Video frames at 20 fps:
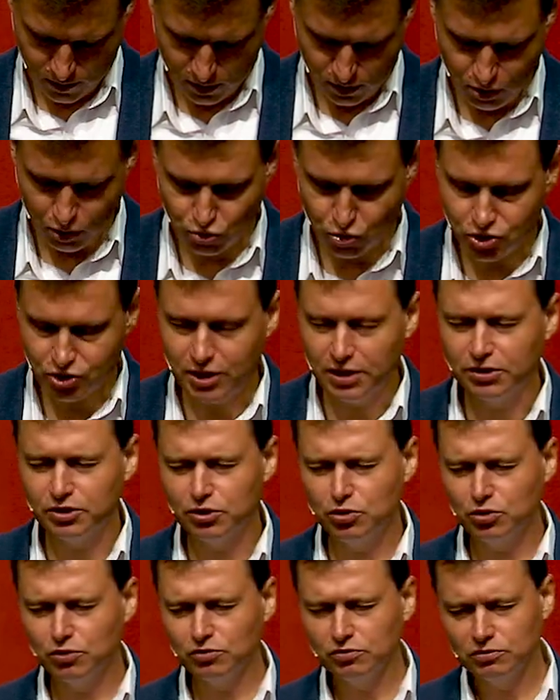You sent
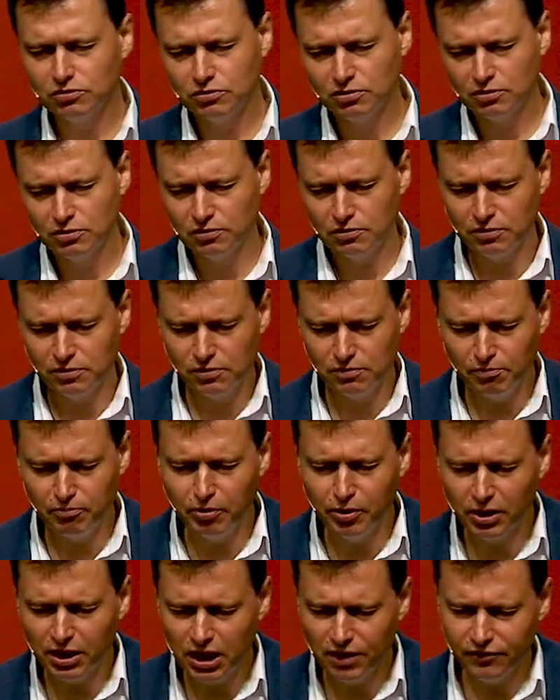your
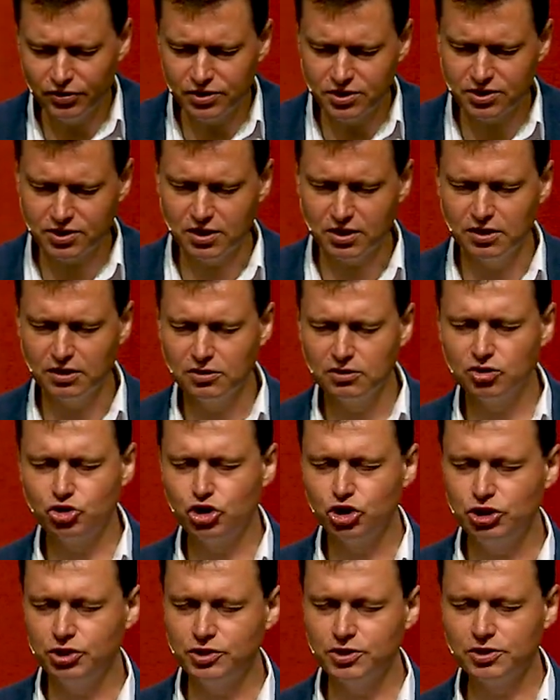beloved Son,
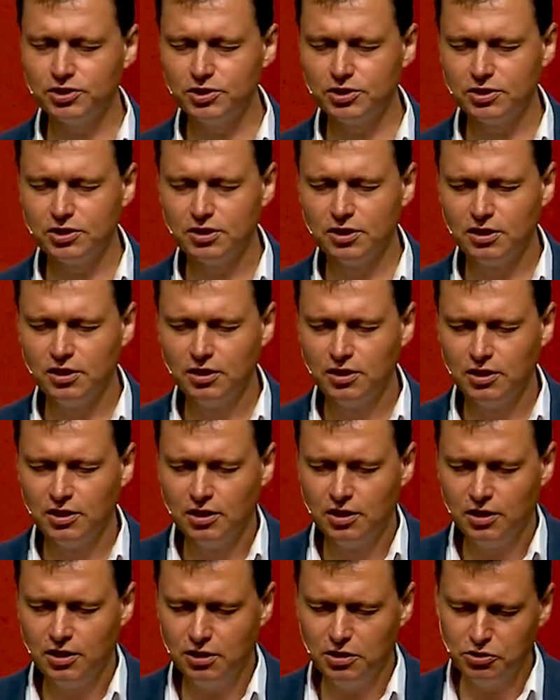Jesus,
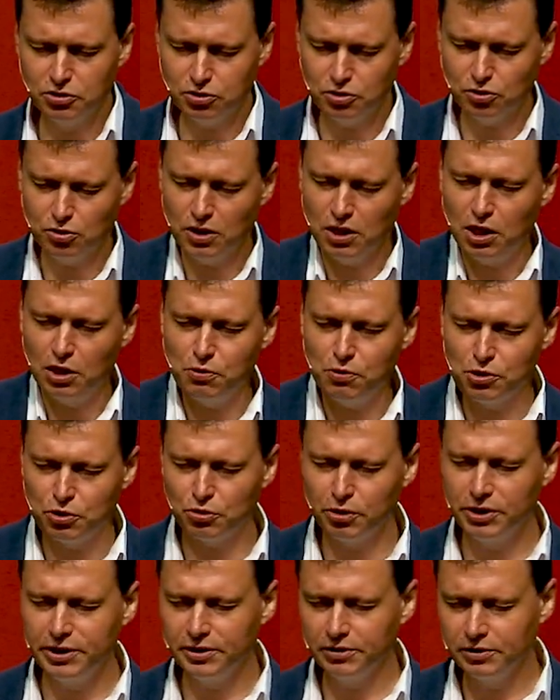into our
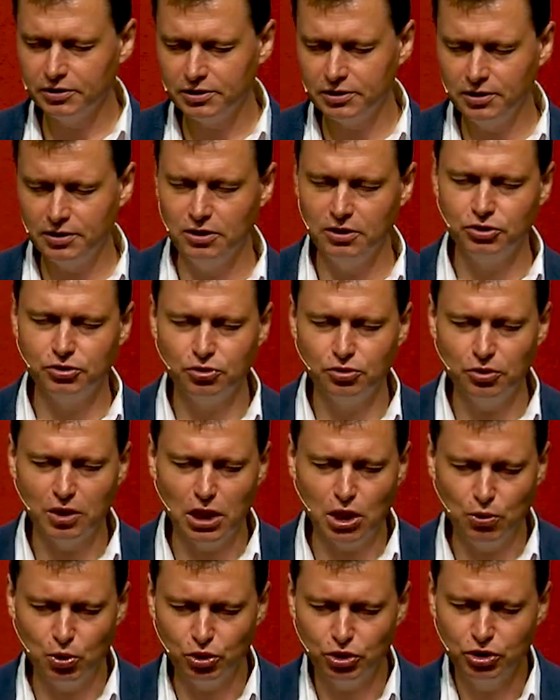reality, into
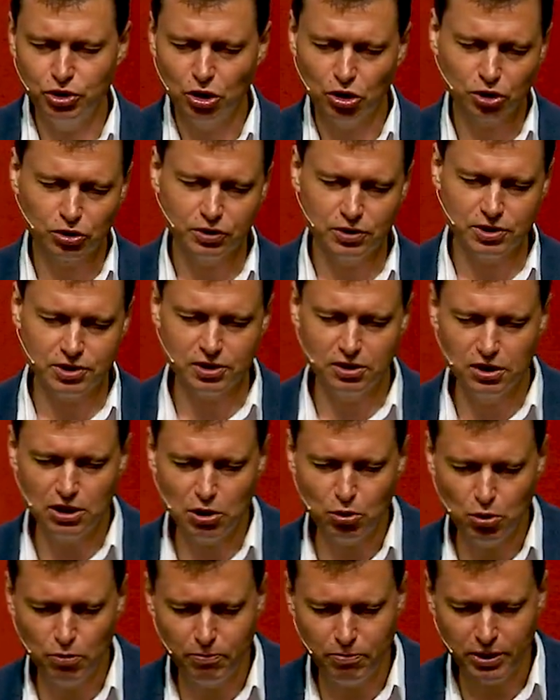our darkness, in
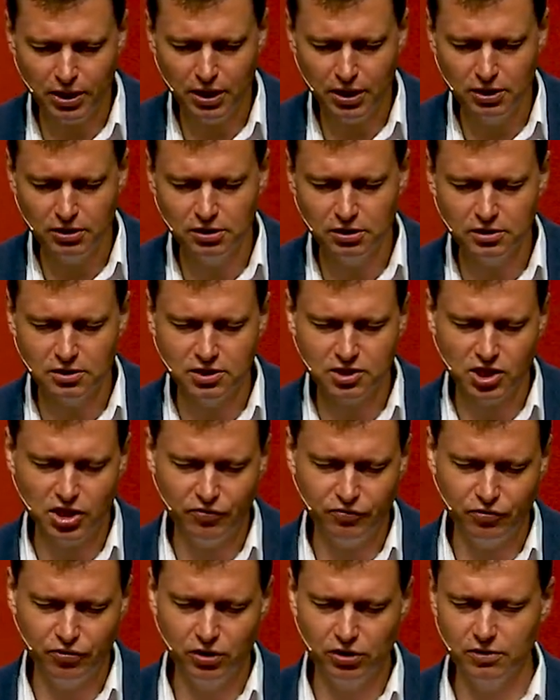our pain and
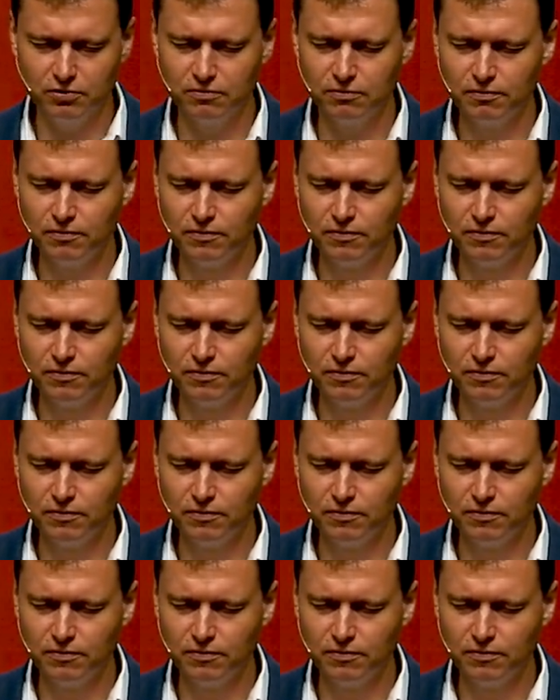suffering,